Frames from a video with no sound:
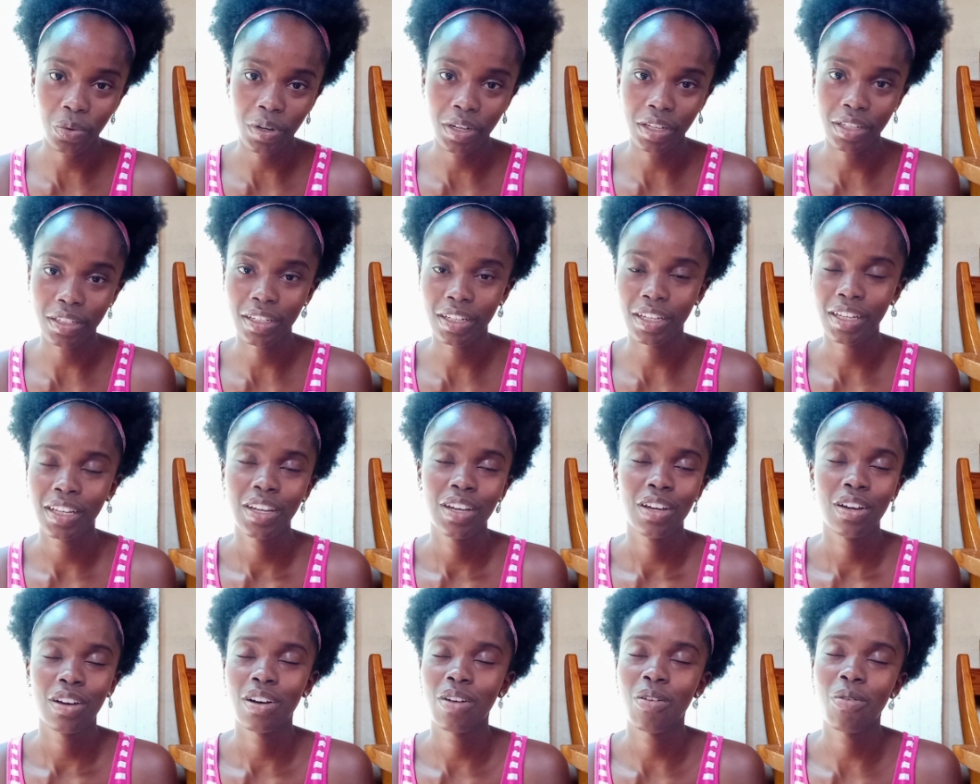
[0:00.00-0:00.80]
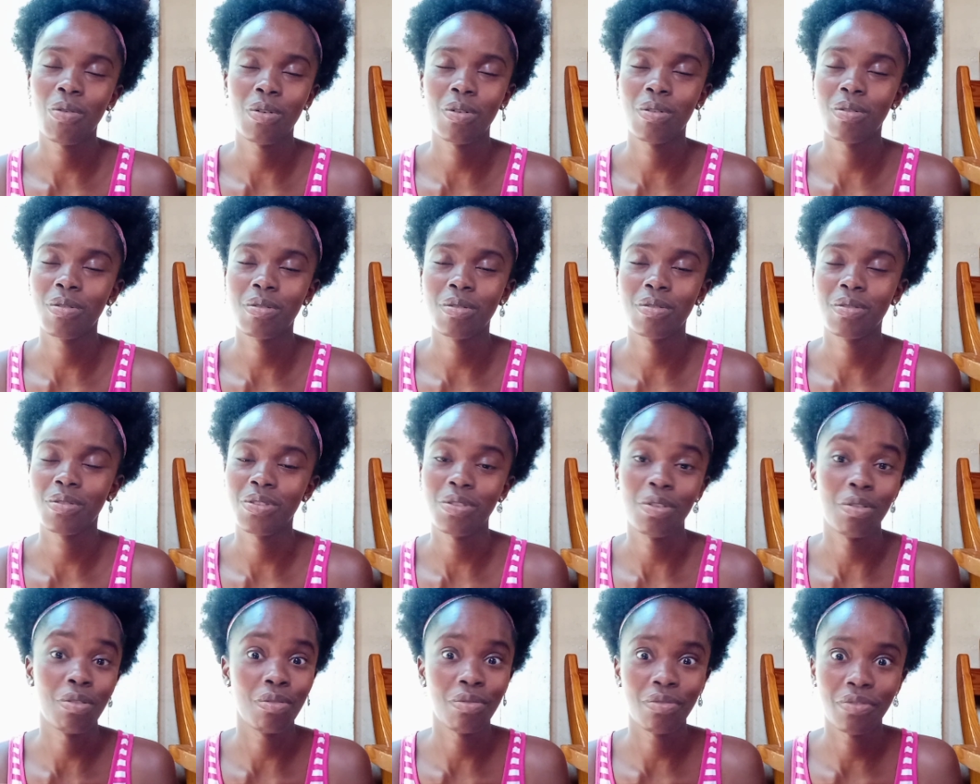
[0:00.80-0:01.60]
one or
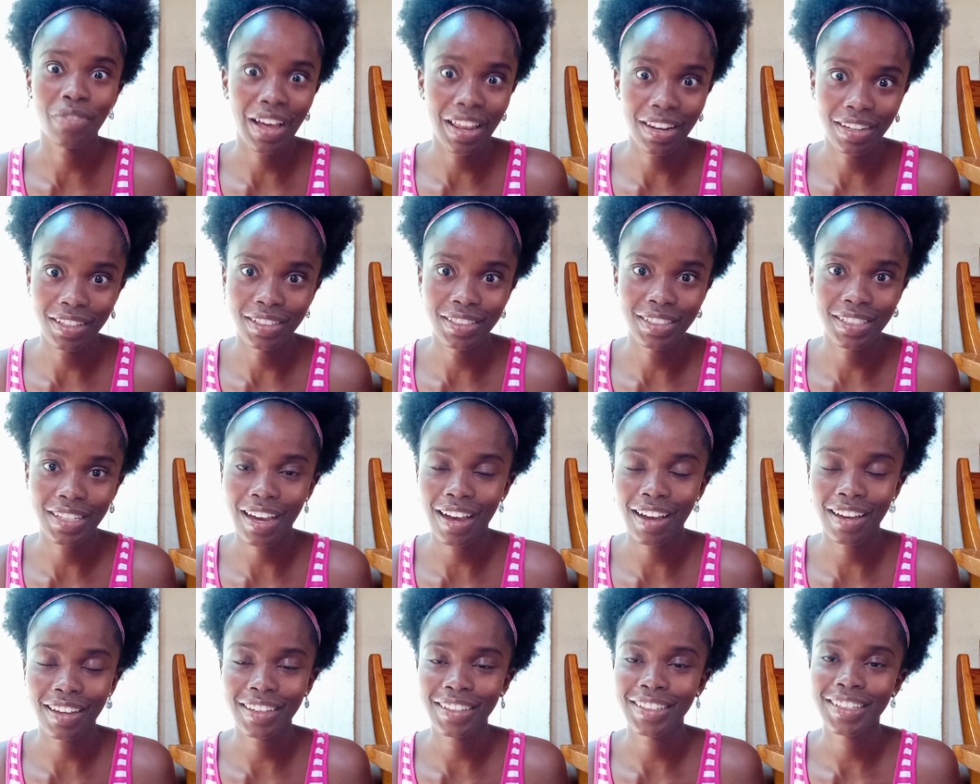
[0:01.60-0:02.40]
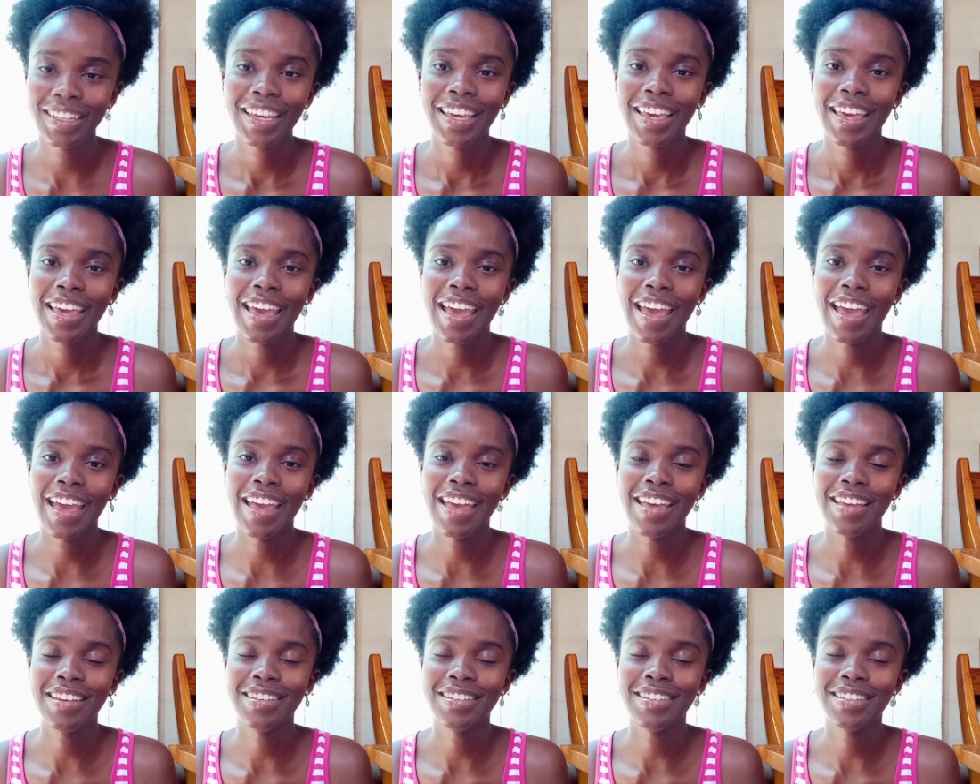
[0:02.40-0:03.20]
your Valentine,
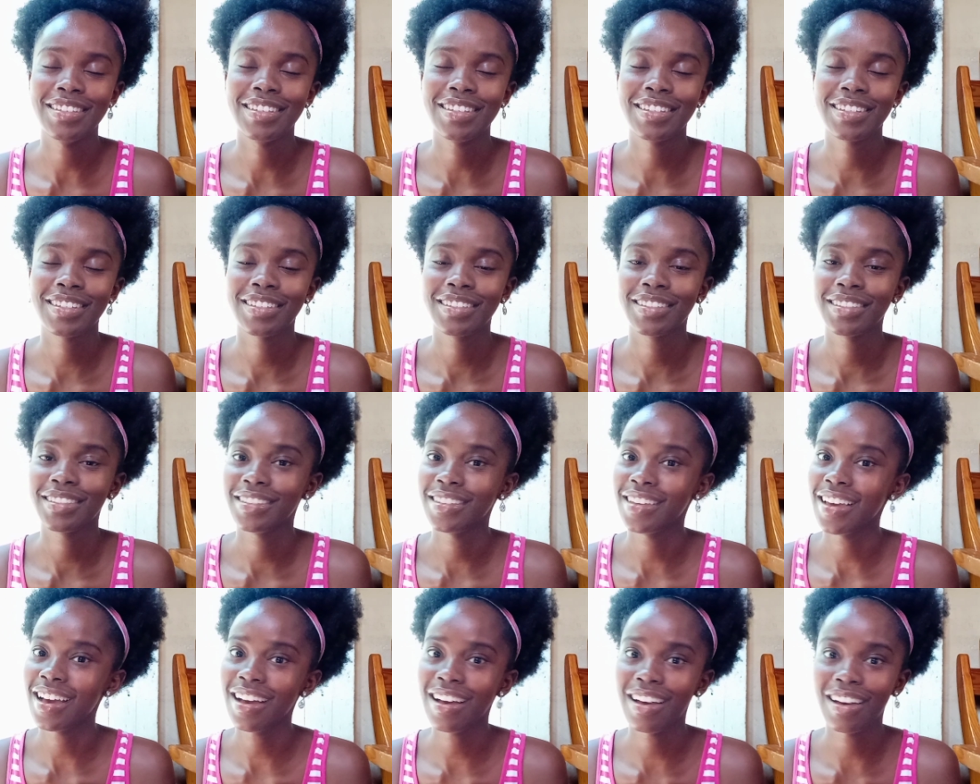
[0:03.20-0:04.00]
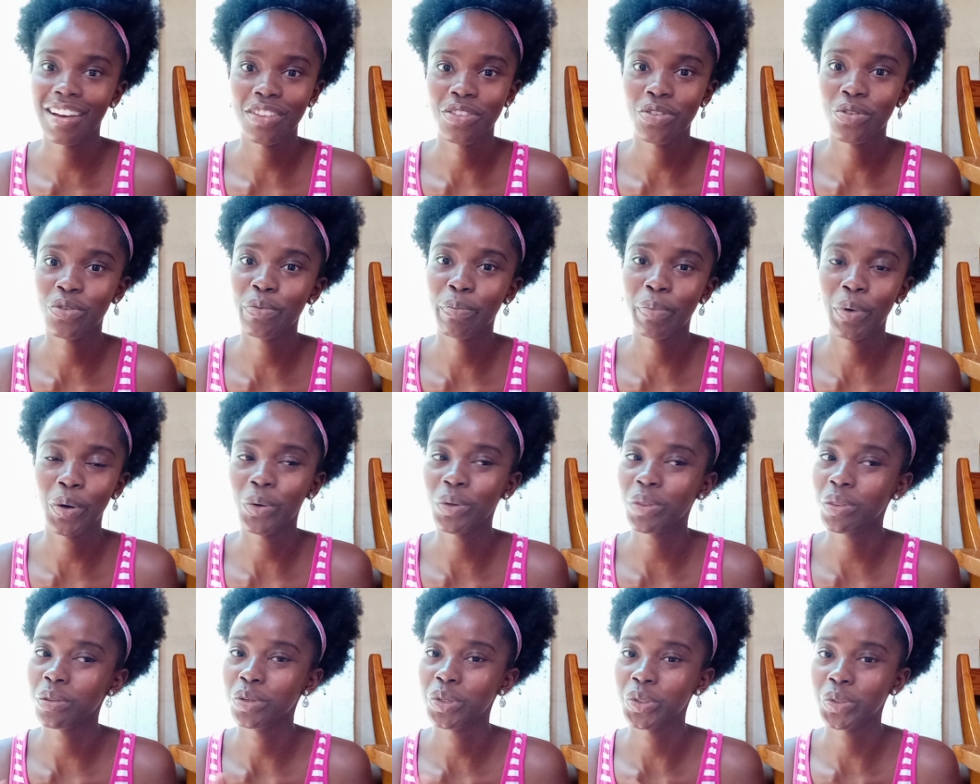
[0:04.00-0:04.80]
and yeah, you
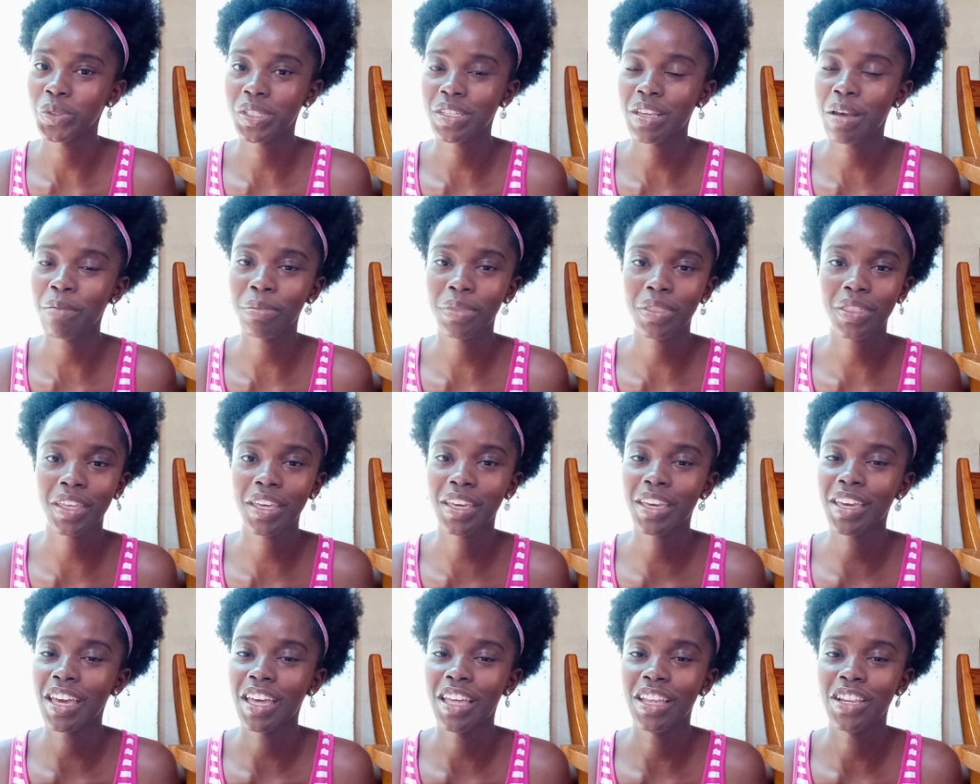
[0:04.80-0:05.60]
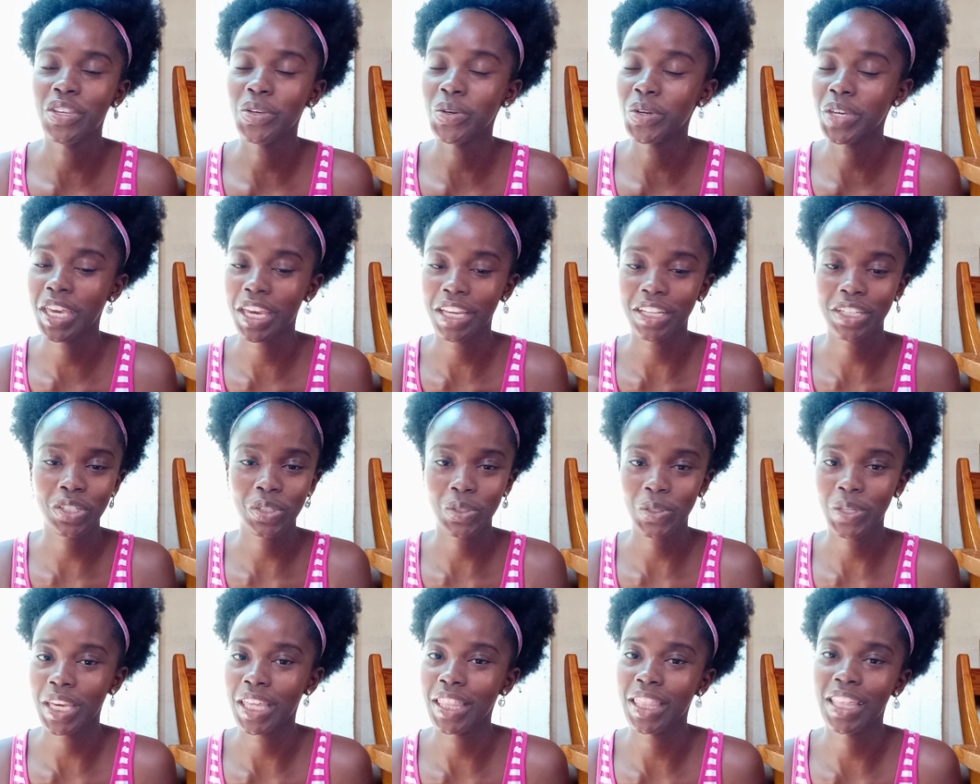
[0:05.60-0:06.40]
both do something and you get
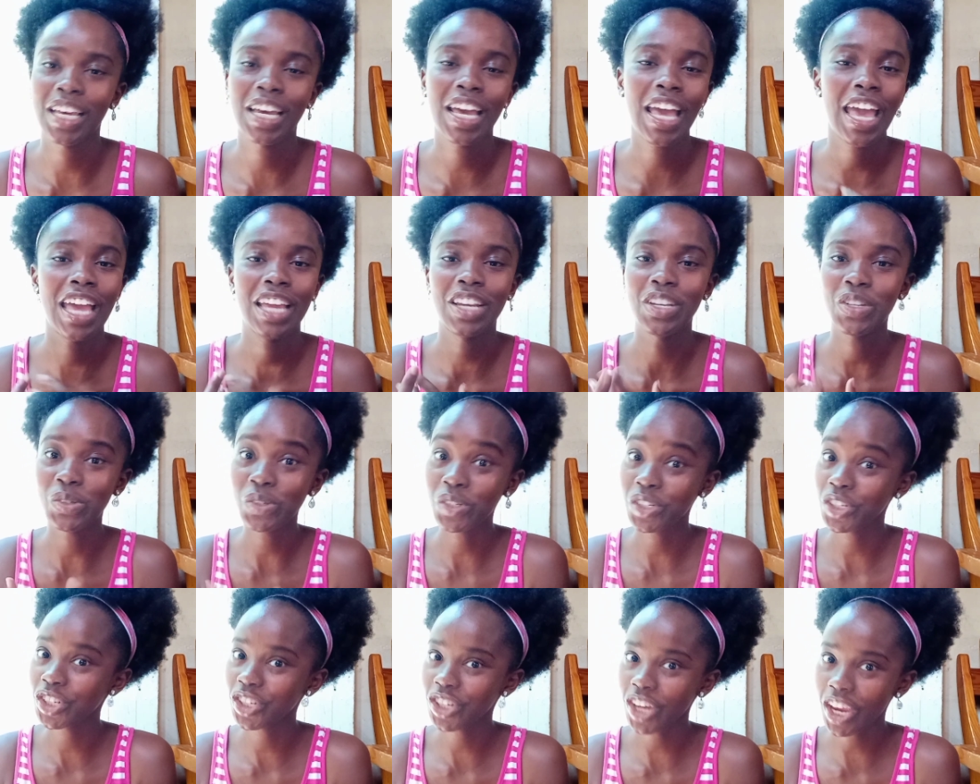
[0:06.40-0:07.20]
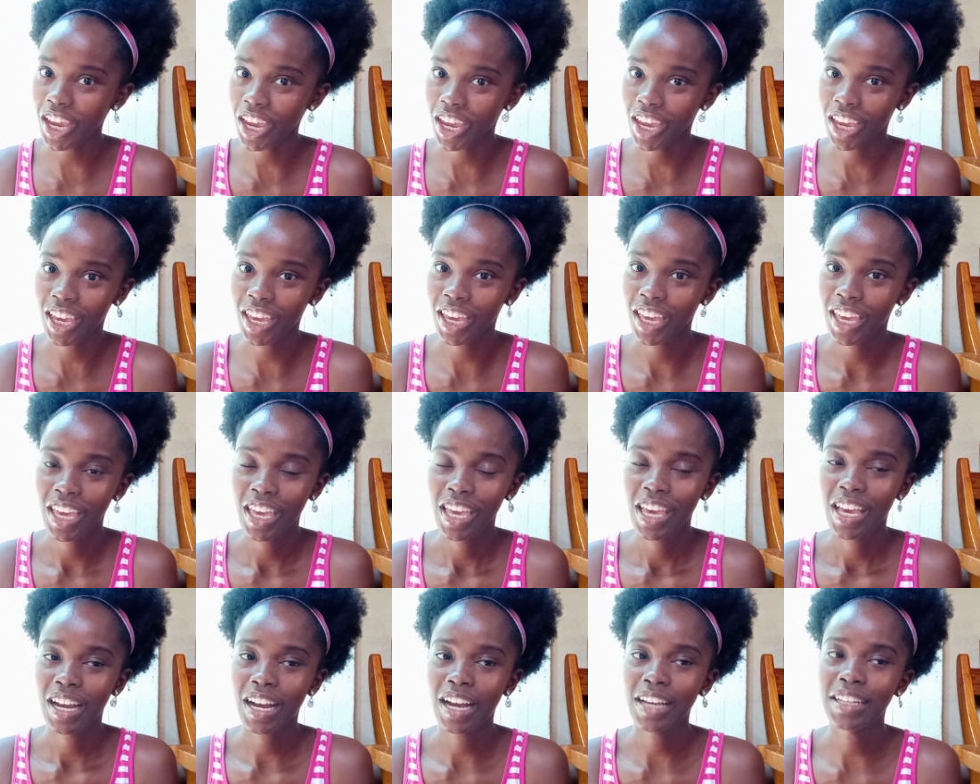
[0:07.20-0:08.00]
together and you share,
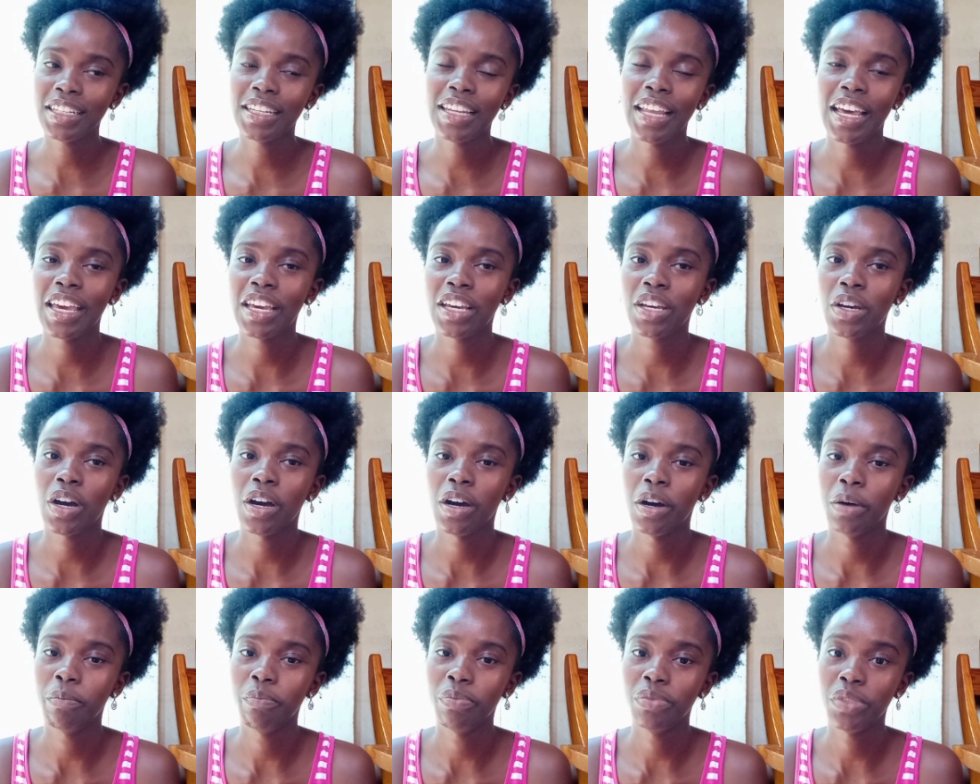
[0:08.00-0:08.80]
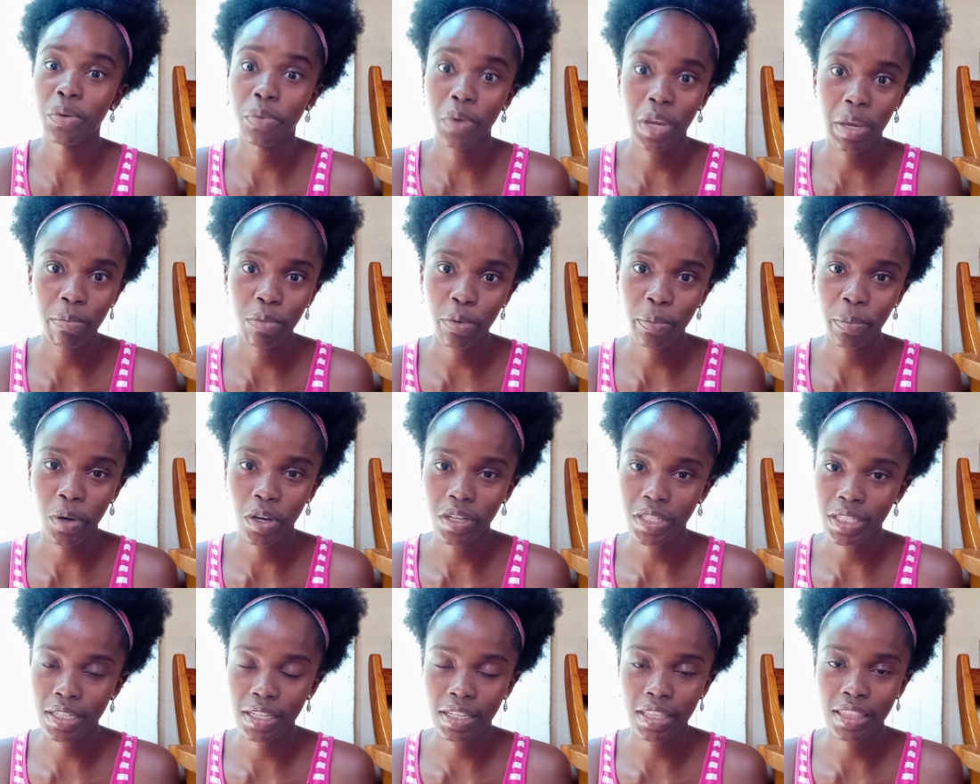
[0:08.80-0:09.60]
kind of like the rainbow
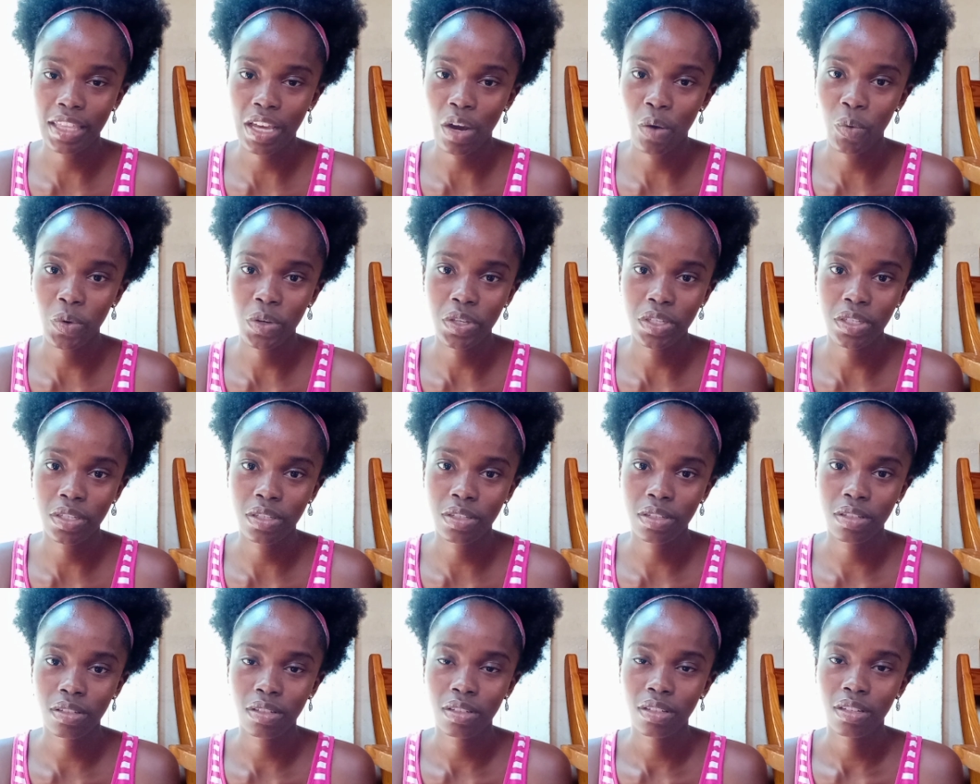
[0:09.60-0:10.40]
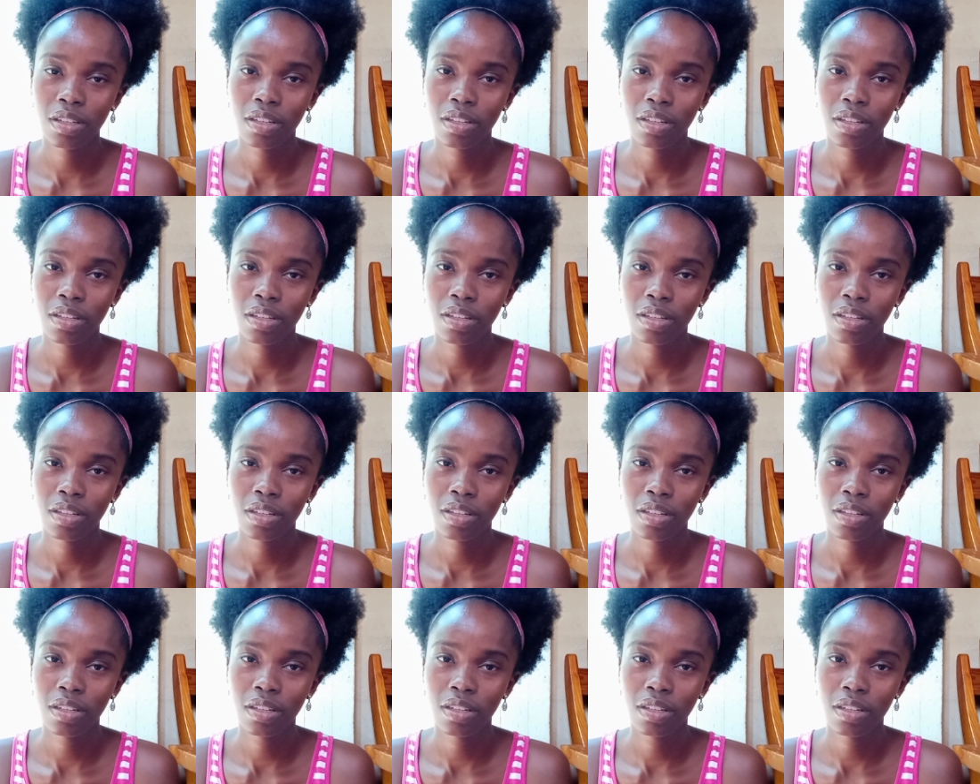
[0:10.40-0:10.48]
basket, that was